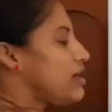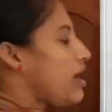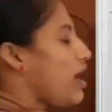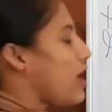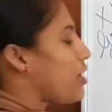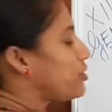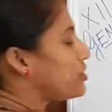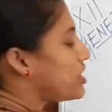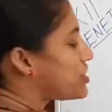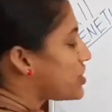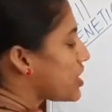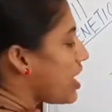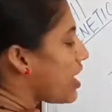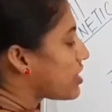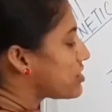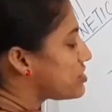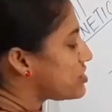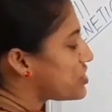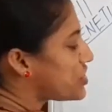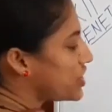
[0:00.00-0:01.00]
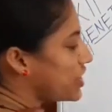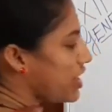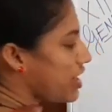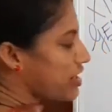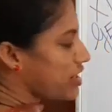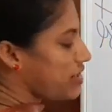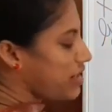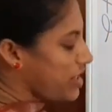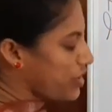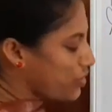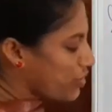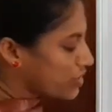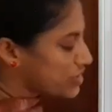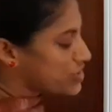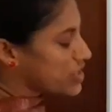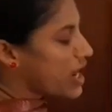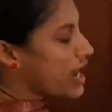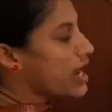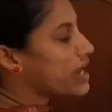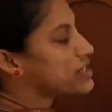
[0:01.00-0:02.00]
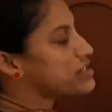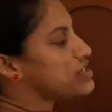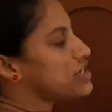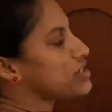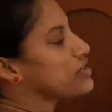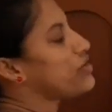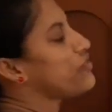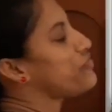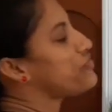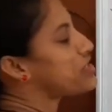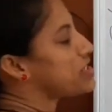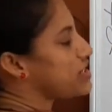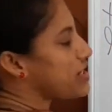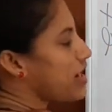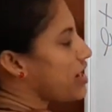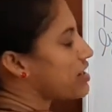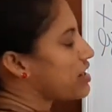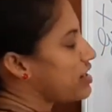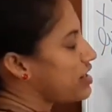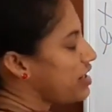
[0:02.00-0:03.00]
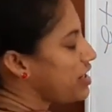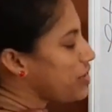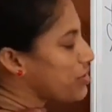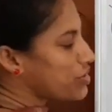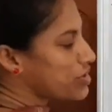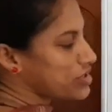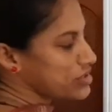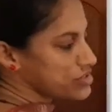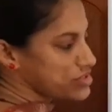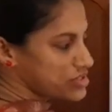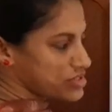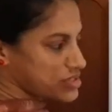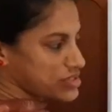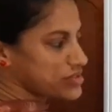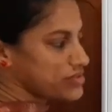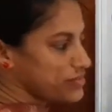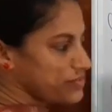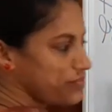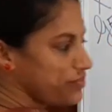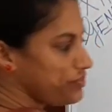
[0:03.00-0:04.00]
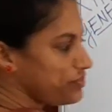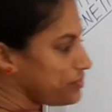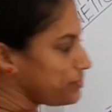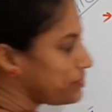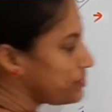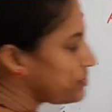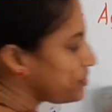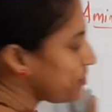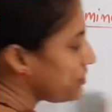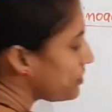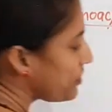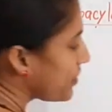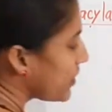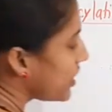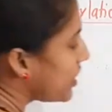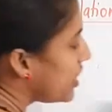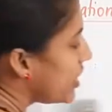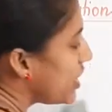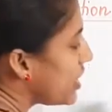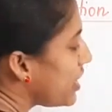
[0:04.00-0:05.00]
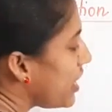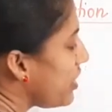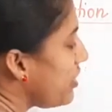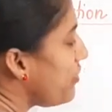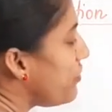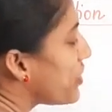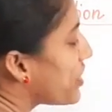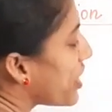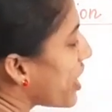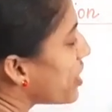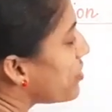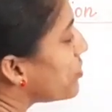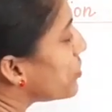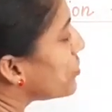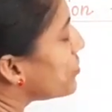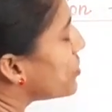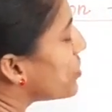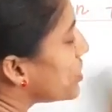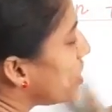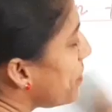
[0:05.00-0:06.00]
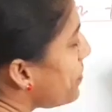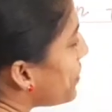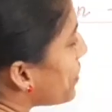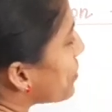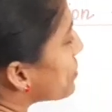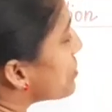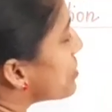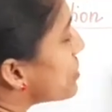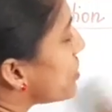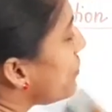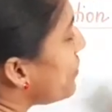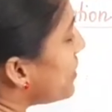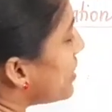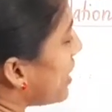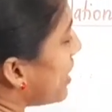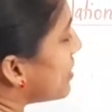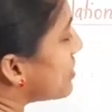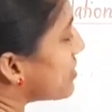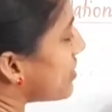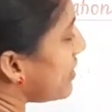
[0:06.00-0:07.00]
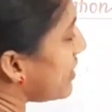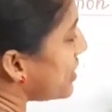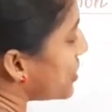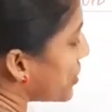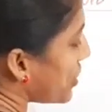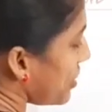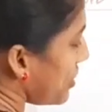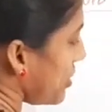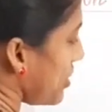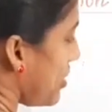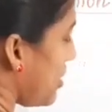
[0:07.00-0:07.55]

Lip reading: how the charged tRNA or charging of tRNA occurs. Then we can move to the process of translation.